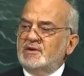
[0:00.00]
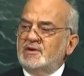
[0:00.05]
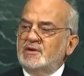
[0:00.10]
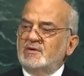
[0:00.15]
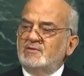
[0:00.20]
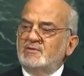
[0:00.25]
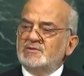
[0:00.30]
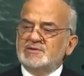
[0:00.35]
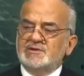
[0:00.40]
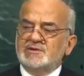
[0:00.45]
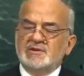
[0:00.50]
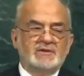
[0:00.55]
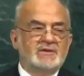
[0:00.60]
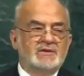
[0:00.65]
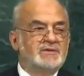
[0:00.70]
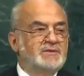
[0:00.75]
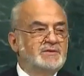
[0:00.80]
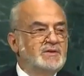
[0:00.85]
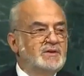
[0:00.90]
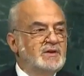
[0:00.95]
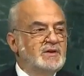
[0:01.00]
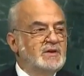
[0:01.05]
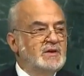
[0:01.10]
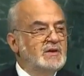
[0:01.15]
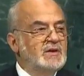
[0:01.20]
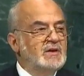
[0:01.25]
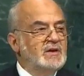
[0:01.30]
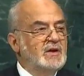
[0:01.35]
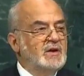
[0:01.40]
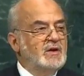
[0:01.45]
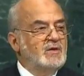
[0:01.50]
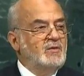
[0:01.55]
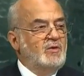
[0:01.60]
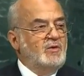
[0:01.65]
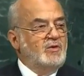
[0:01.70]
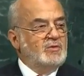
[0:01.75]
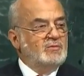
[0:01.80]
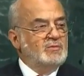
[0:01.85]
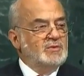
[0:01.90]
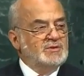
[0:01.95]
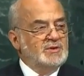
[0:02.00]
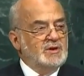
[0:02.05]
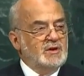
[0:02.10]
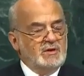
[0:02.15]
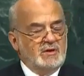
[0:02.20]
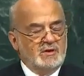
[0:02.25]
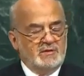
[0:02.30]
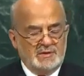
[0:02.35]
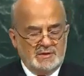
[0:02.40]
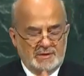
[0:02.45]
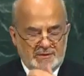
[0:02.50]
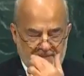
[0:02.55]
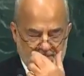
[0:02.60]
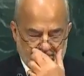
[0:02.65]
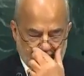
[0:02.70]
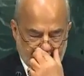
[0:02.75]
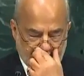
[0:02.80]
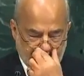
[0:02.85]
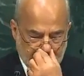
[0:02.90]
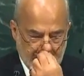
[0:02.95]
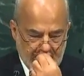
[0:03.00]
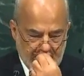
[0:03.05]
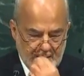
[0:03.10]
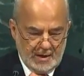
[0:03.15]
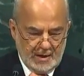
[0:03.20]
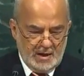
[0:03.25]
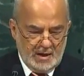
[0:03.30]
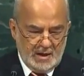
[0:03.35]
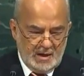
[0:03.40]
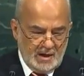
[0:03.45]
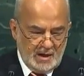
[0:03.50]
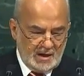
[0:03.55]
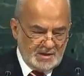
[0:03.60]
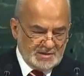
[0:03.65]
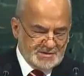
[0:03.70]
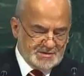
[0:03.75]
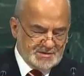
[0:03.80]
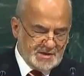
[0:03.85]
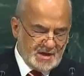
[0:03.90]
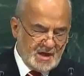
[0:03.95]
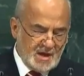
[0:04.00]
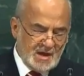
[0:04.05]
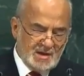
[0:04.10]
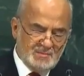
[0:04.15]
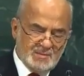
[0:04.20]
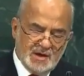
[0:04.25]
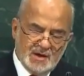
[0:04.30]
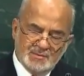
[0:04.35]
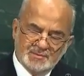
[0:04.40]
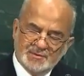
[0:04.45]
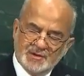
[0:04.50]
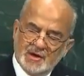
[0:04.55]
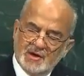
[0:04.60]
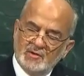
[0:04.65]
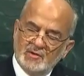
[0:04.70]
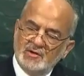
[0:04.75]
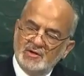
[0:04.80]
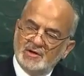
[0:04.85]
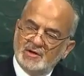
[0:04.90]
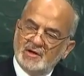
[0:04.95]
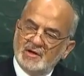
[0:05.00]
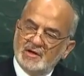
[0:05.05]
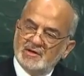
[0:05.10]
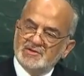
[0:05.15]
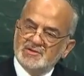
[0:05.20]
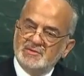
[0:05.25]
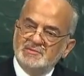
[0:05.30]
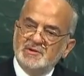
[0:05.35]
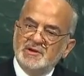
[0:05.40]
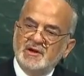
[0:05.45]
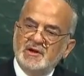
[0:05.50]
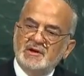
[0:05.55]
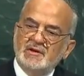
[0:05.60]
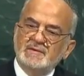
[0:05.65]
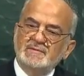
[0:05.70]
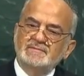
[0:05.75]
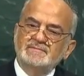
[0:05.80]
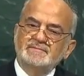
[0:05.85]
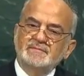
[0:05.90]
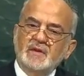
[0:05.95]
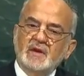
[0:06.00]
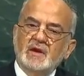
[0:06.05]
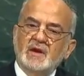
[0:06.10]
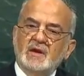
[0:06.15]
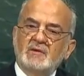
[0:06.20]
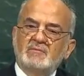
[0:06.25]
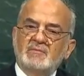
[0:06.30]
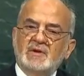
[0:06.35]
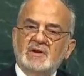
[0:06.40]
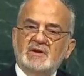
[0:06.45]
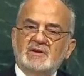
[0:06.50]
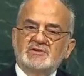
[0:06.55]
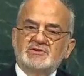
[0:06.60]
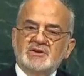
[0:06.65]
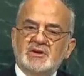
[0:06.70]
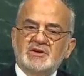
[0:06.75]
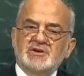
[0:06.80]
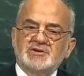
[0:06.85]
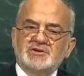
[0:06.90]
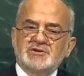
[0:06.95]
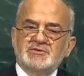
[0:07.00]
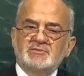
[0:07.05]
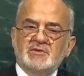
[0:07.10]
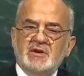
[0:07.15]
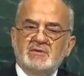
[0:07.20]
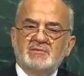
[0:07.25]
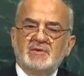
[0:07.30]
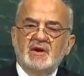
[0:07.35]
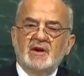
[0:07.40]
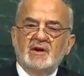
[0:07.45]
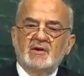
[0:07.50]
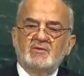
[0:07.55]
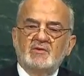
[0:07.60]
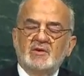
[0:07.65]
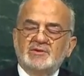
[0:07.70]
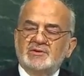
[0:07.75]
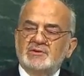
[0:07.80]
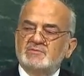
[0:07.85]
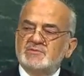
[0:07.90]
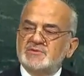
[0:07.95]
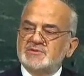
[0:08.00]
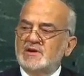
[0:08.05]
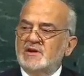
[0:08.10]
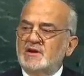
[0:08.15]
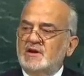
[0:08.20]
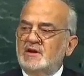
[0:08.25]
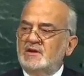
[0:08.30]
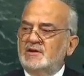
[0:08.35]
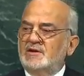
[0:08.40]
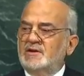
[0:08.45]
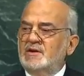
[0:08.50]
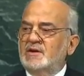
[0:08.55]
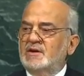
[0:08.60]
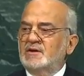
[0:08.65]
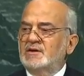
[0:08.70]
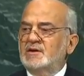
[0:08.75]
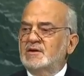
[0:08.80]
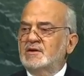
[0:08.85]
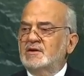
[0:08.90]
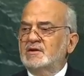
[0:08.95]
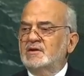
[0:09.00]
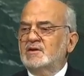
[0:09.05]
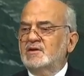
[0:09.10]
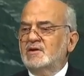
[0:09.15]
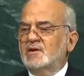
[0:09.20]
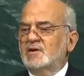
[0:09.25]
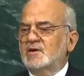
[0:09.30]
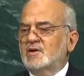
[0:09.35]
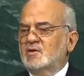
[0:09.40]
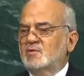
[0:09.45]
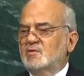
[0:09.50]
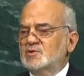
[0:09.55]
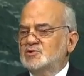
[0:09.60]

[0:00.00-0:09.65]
All forms of use of the human population as terrorist, as human